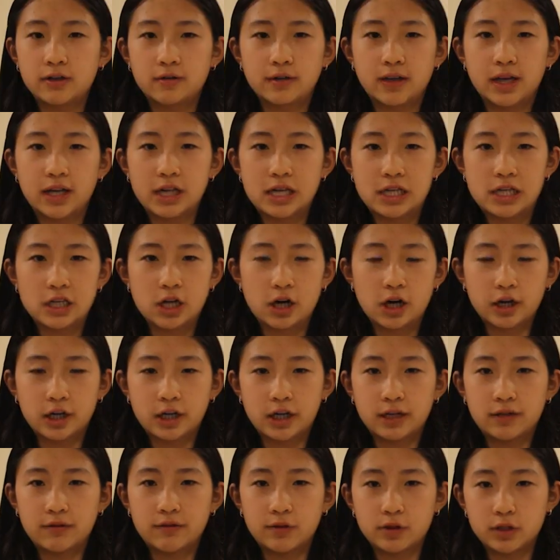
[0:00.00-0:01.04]
of getting
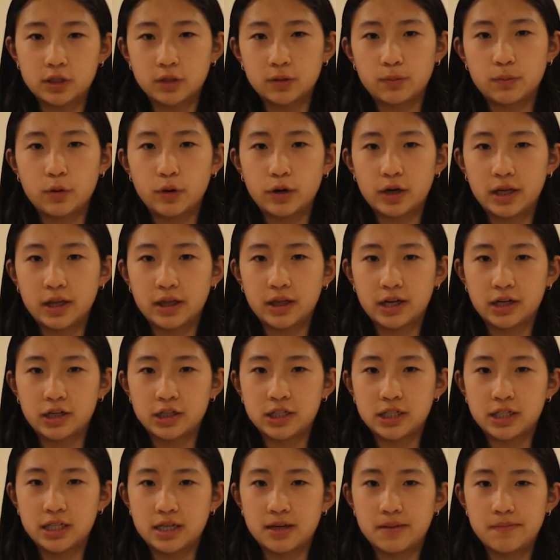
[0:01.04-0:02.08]
targeted for supporting their
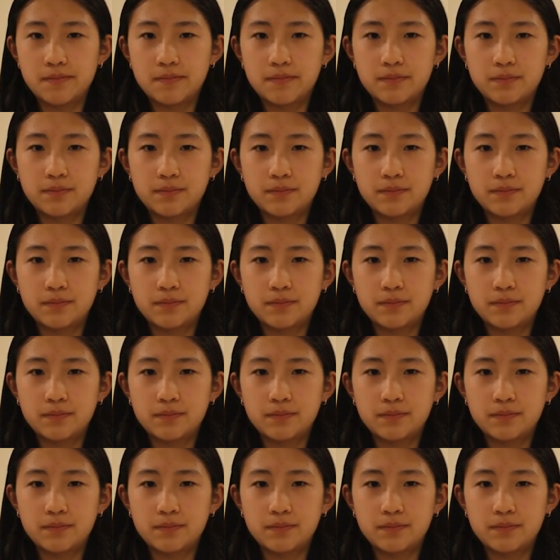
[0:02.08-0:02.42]
team.